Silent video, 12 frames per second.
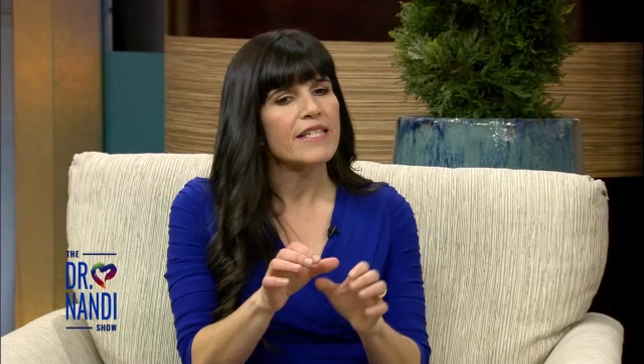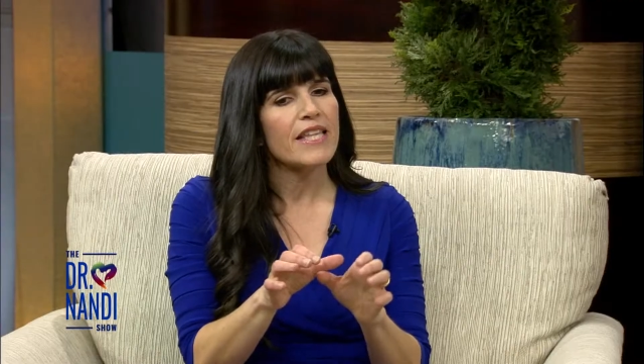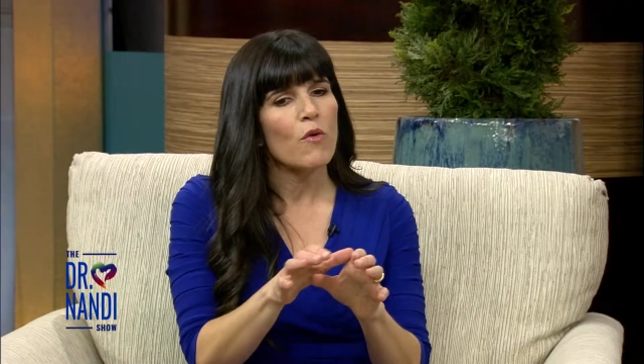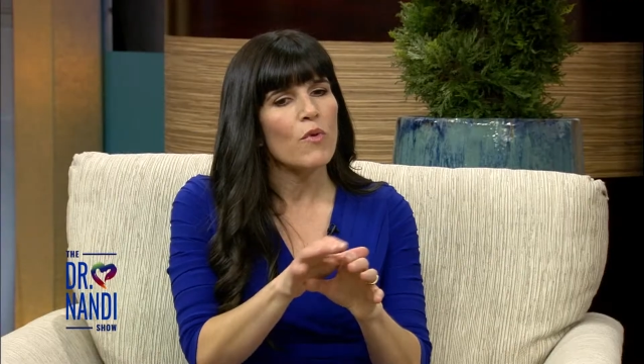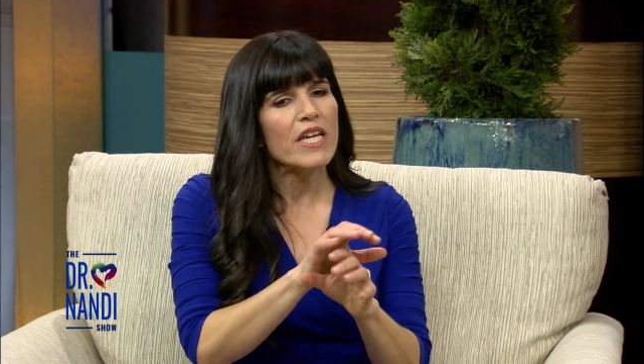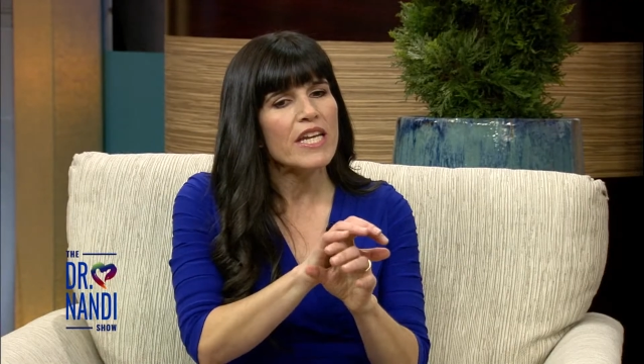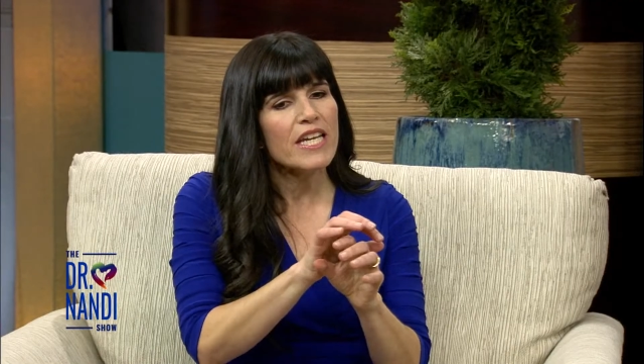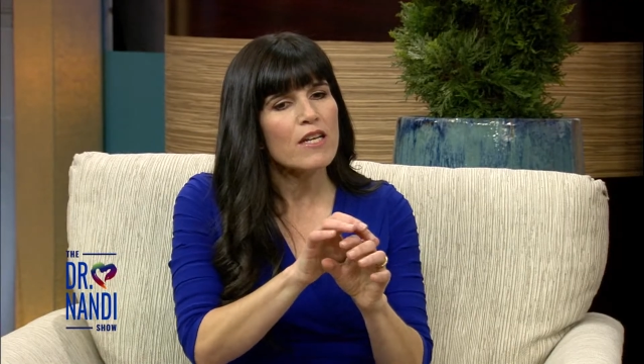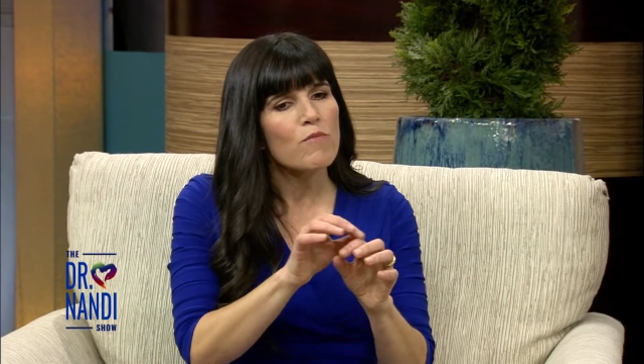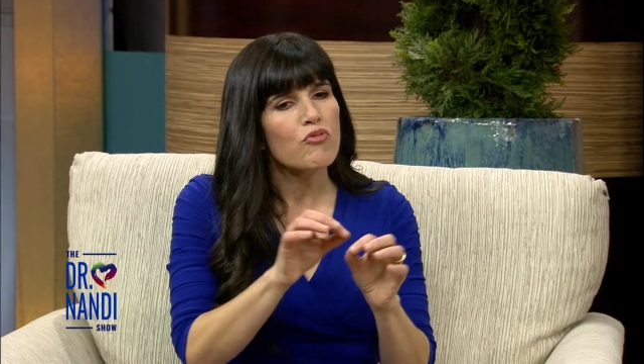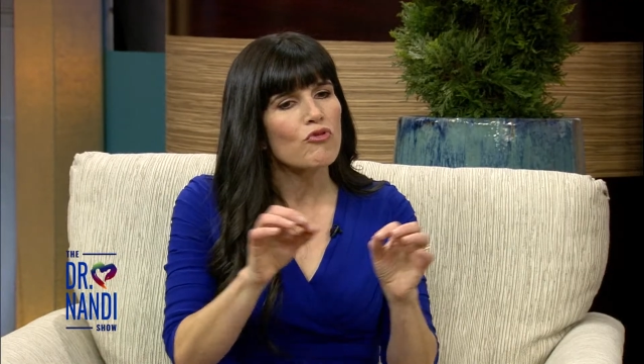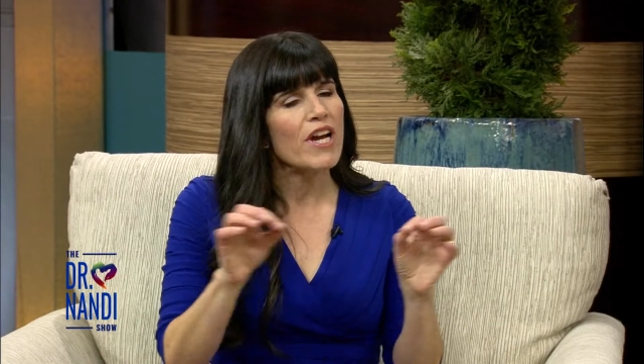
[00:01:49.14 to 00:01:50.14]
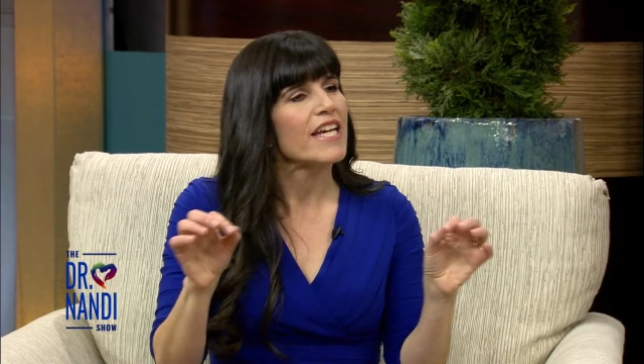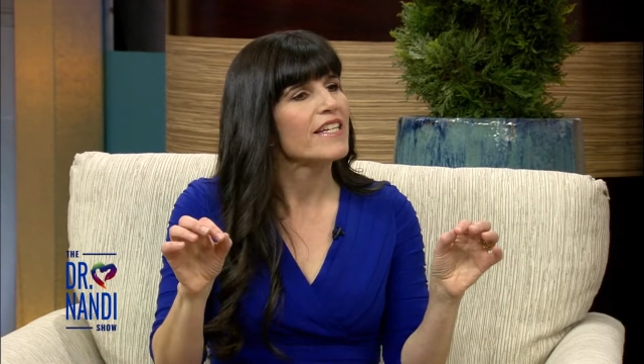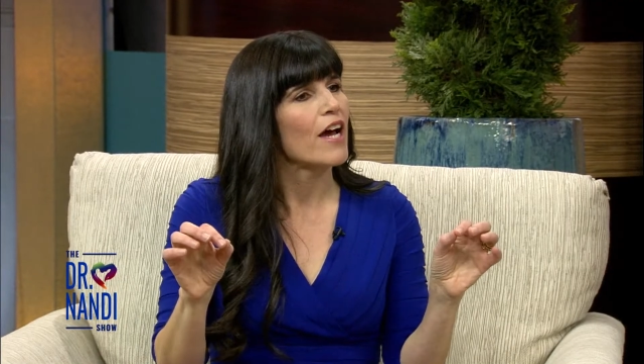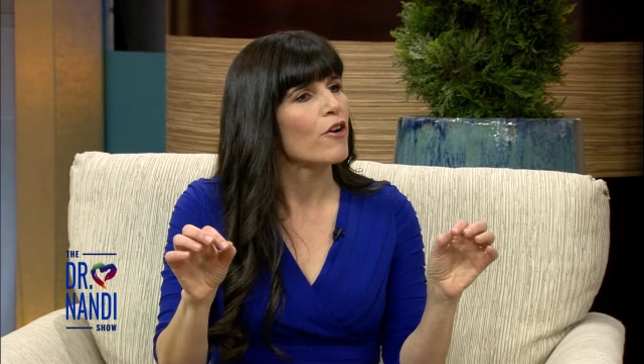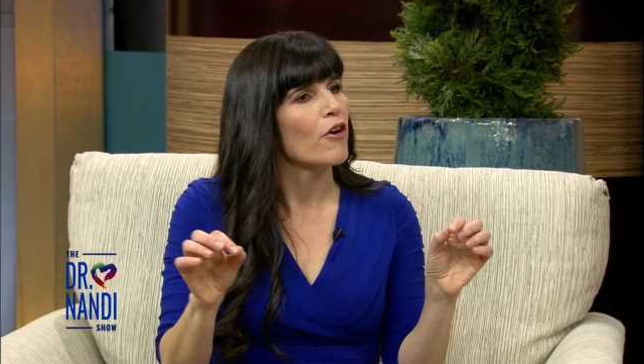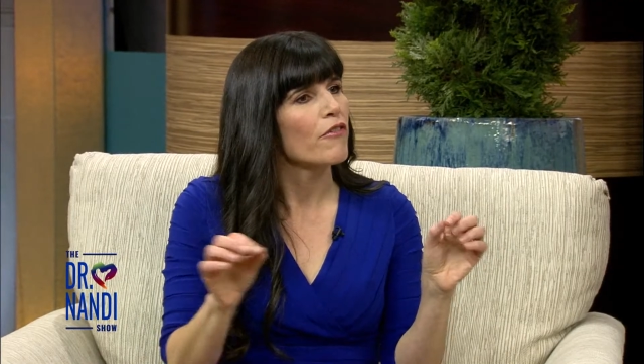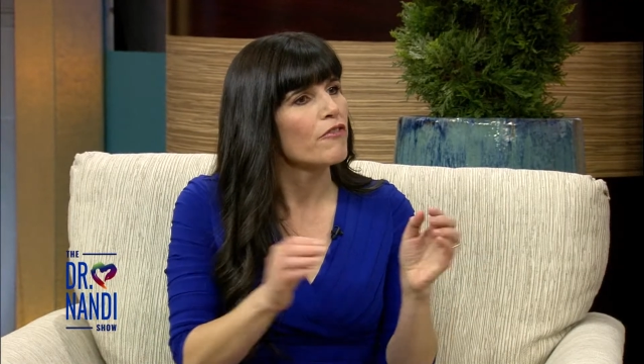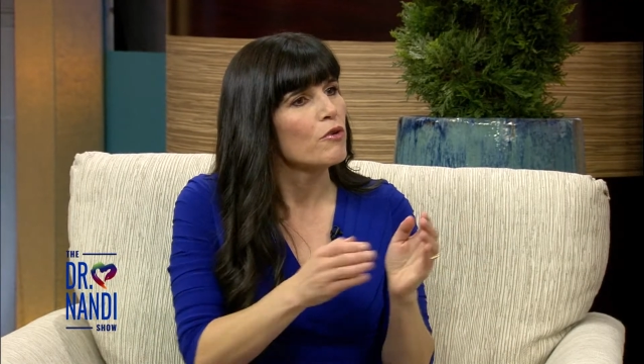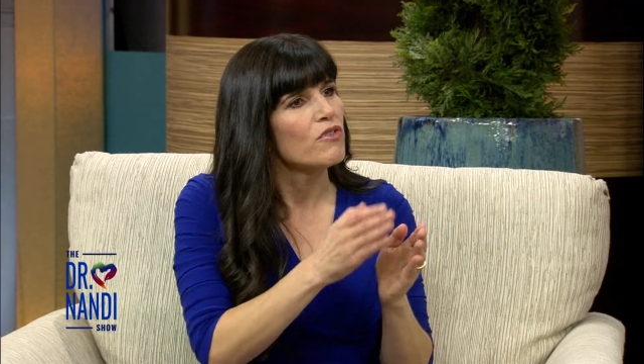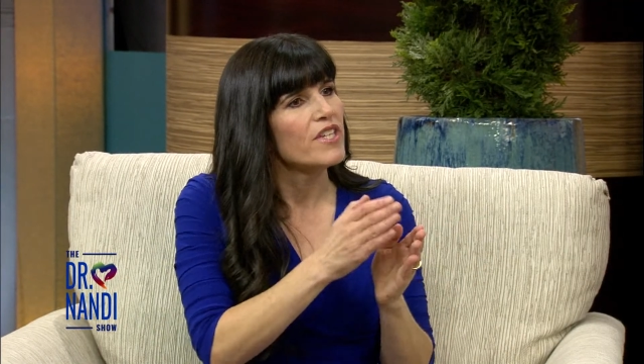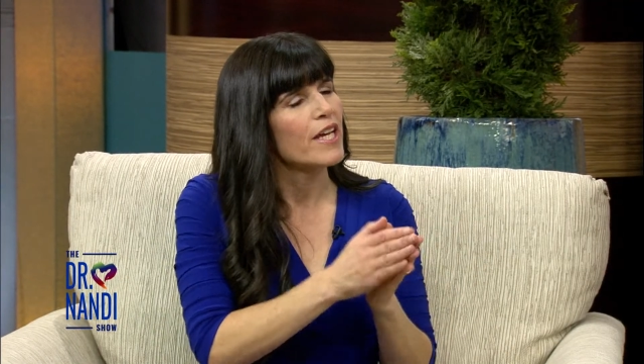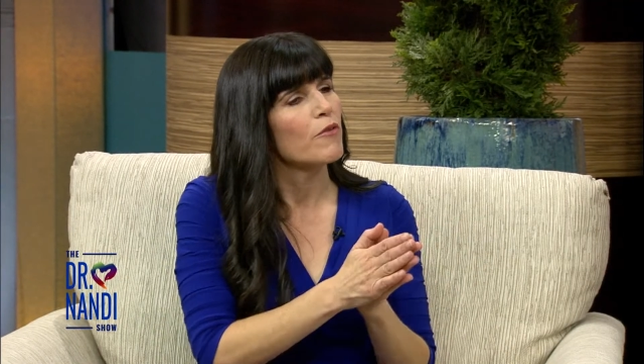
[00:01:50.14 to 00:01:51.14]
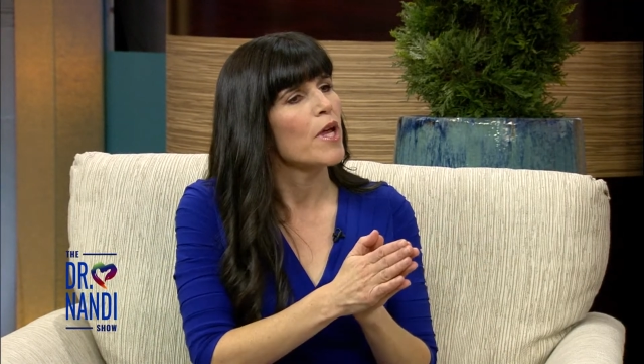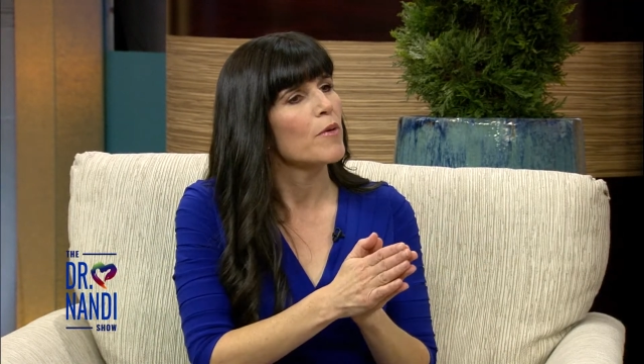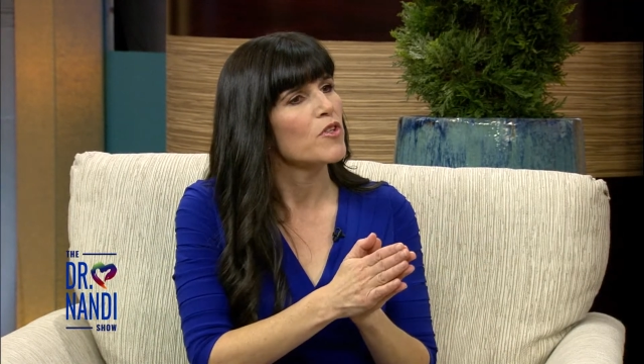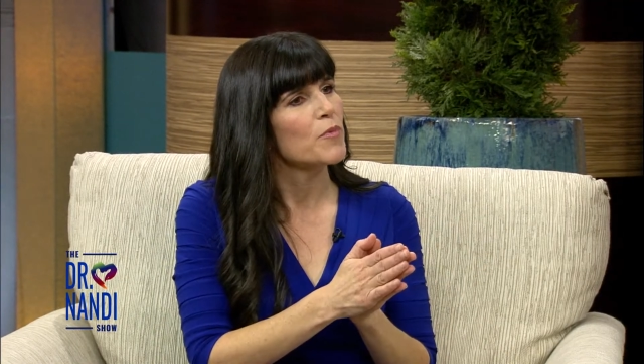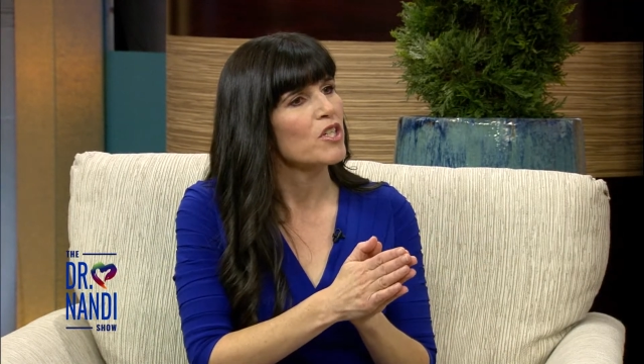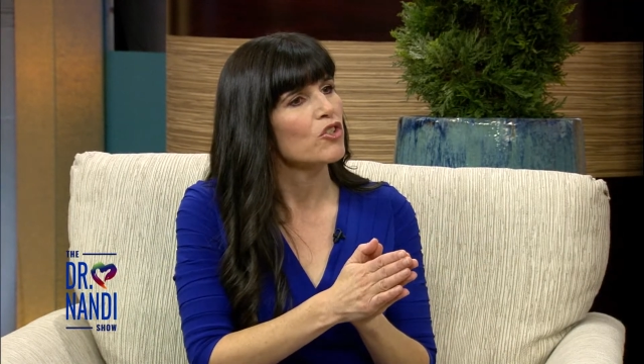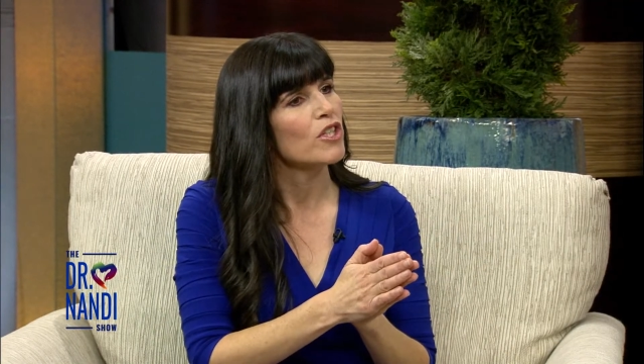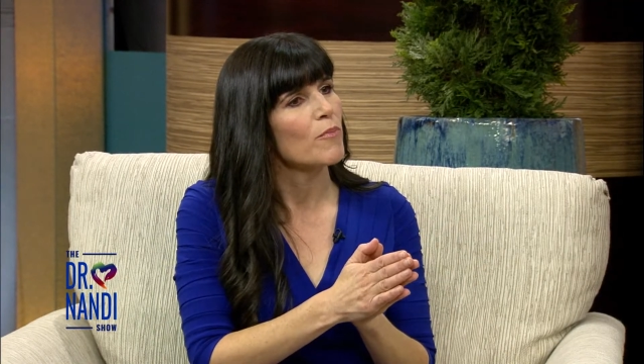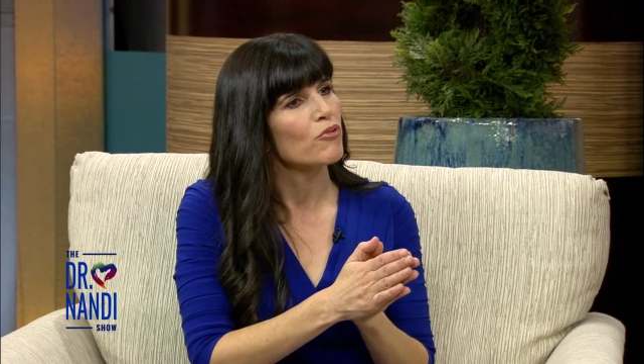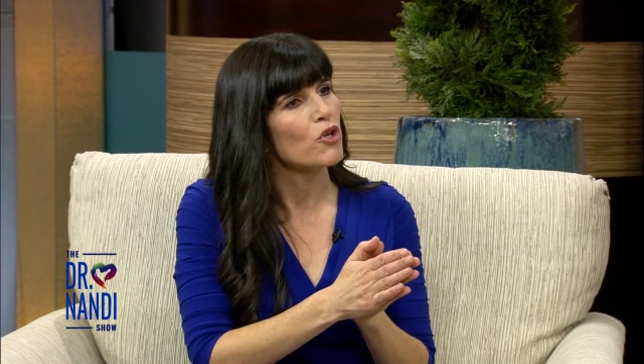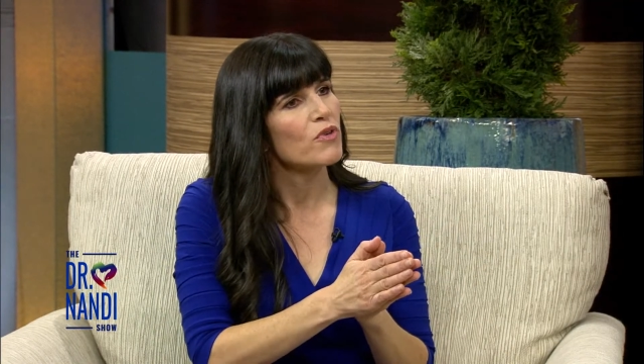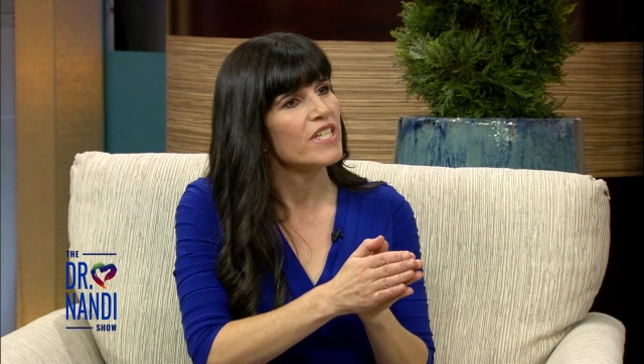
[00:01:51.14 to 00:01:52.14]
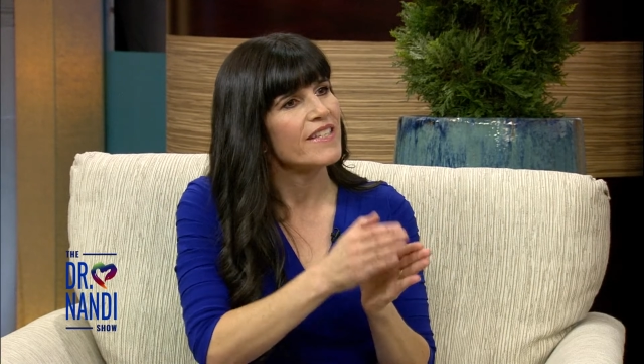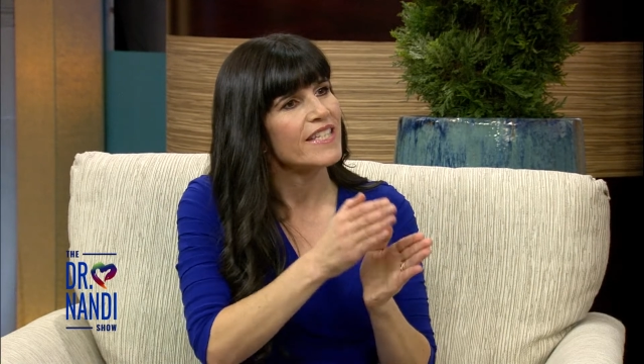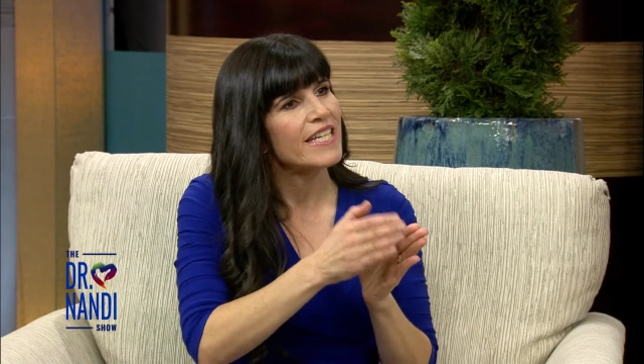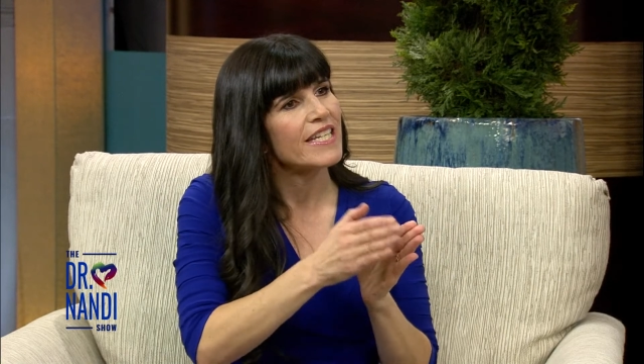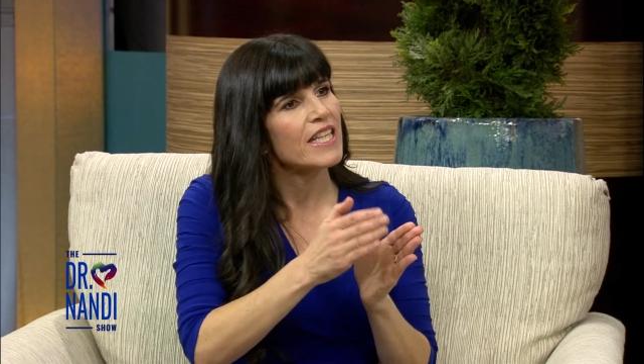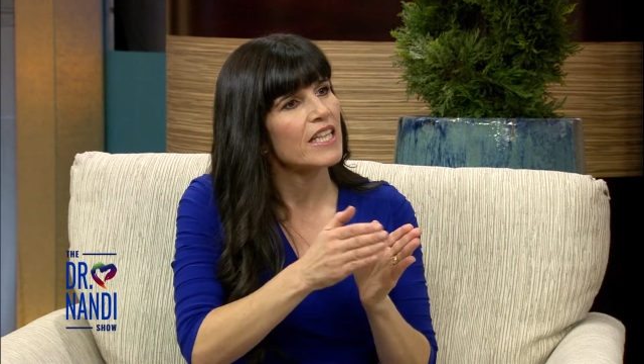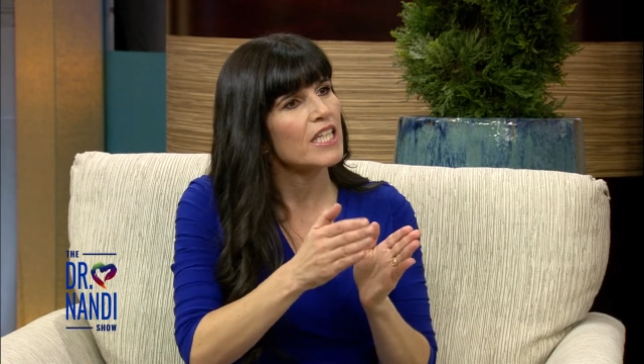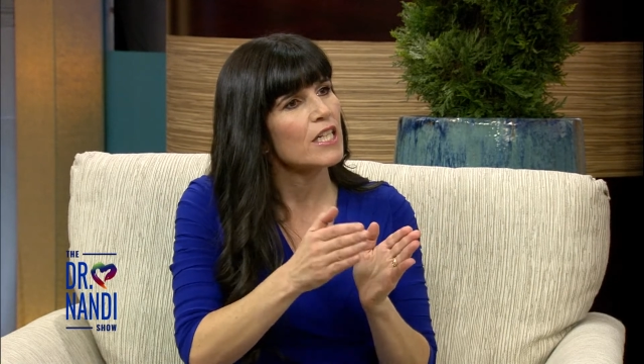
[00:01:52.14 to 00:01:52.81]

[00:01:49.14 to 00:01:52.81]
that we need to break down our foods, and especially the proteins, into the little